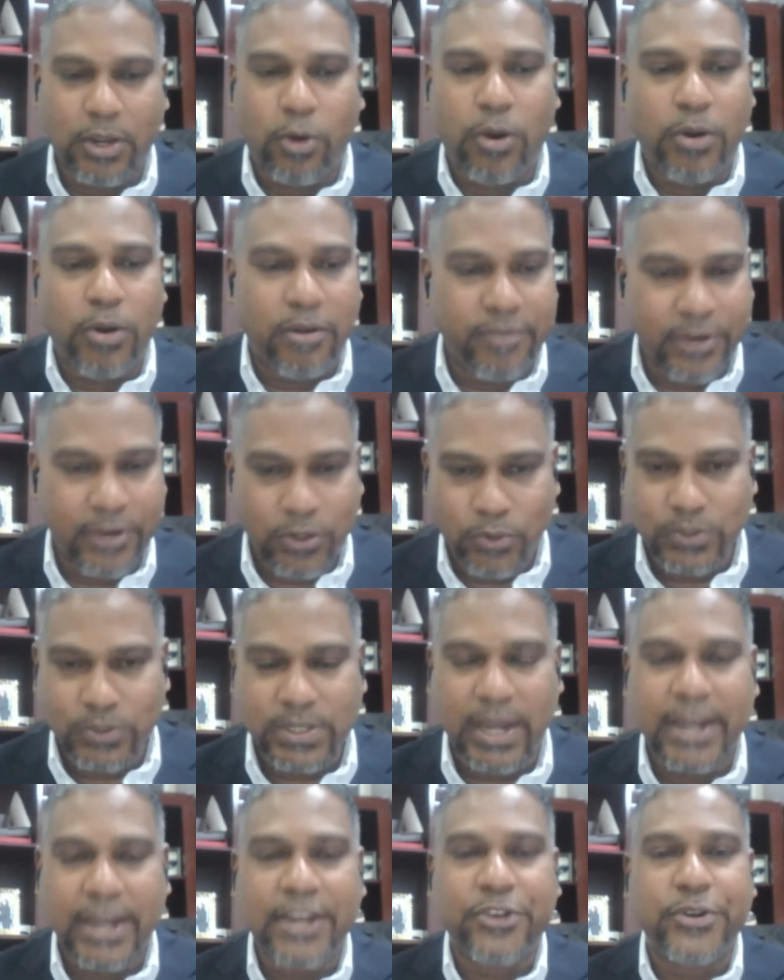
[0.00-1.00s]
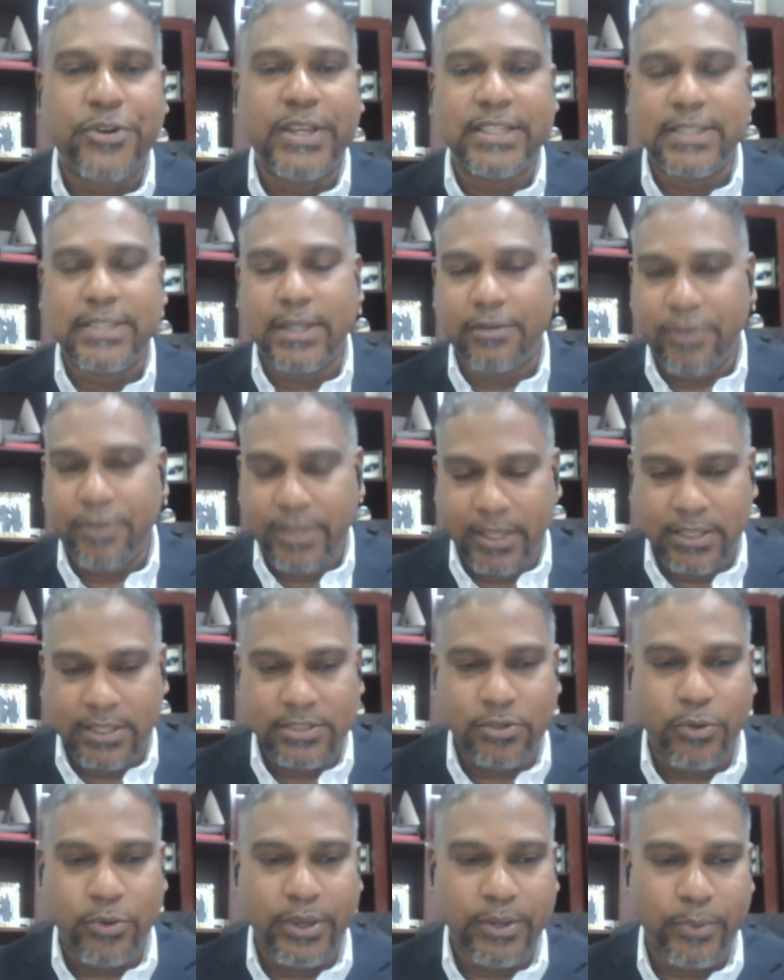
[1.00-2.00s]
Our revenues are increasing, everything
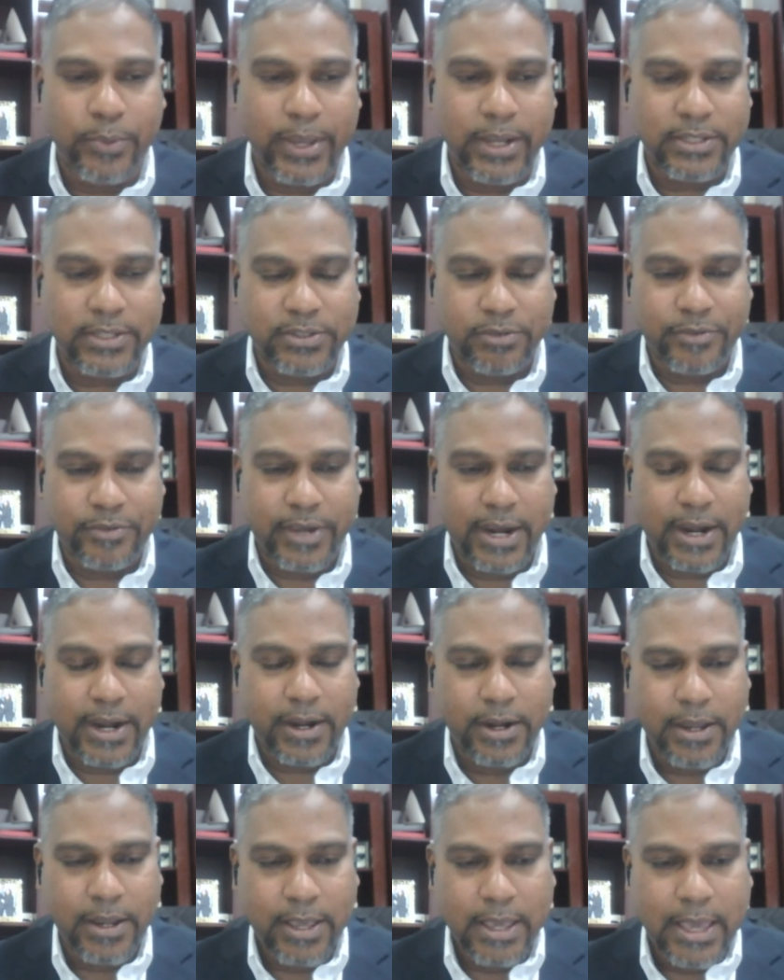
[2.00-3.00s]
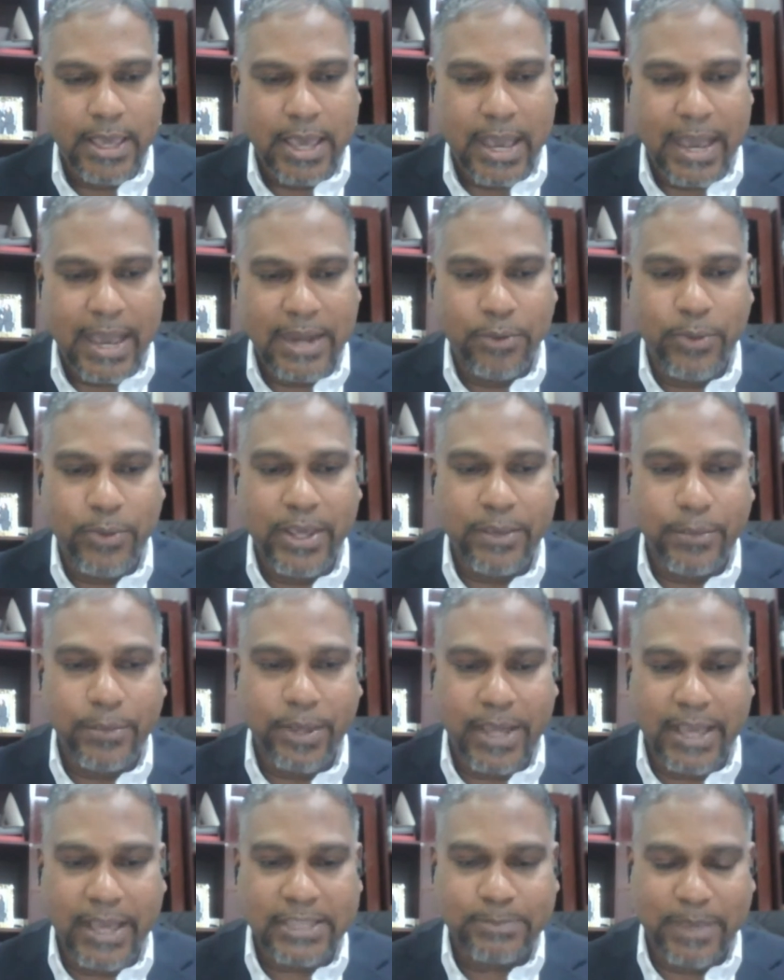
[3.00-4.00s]
is going well so far, and
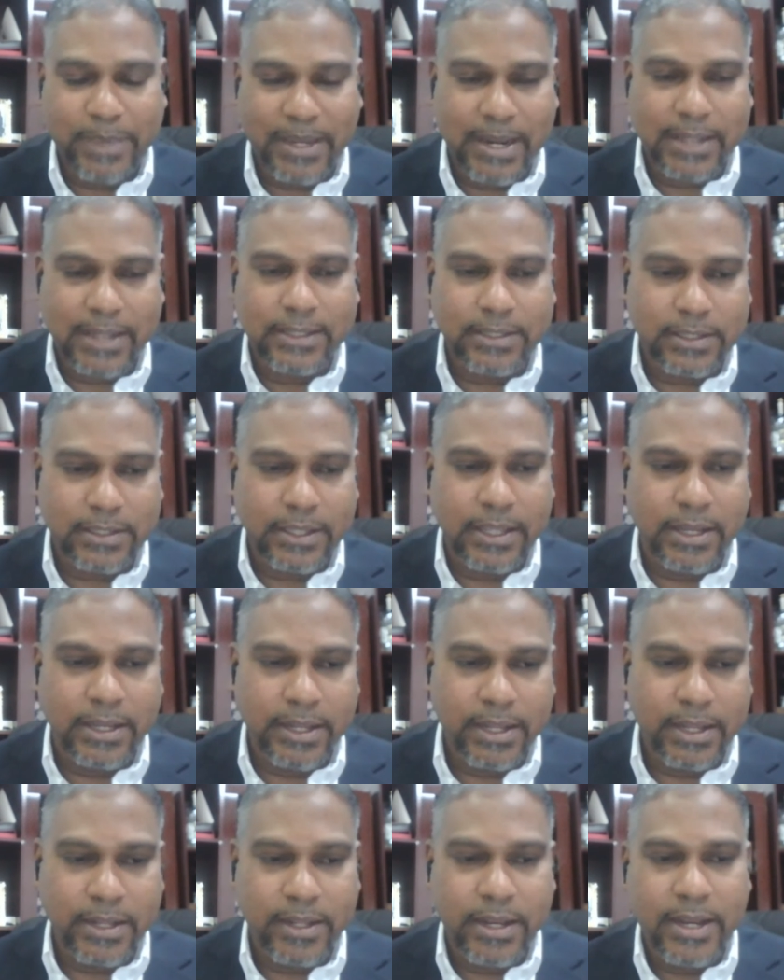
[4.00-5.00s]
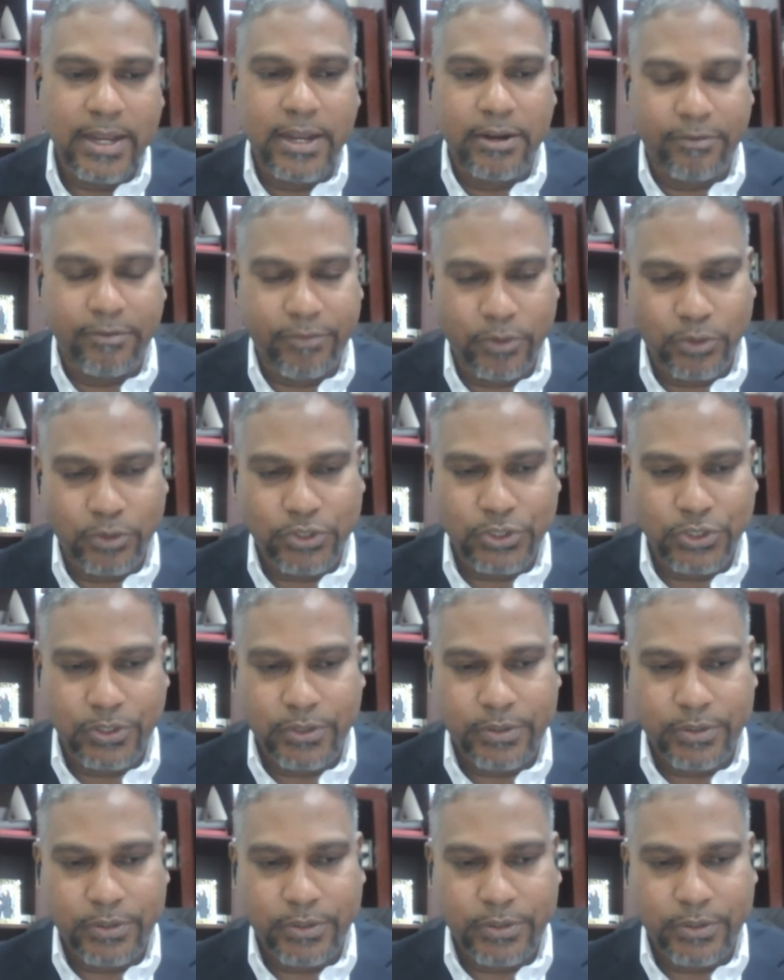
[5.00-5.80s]
we expect that in the near future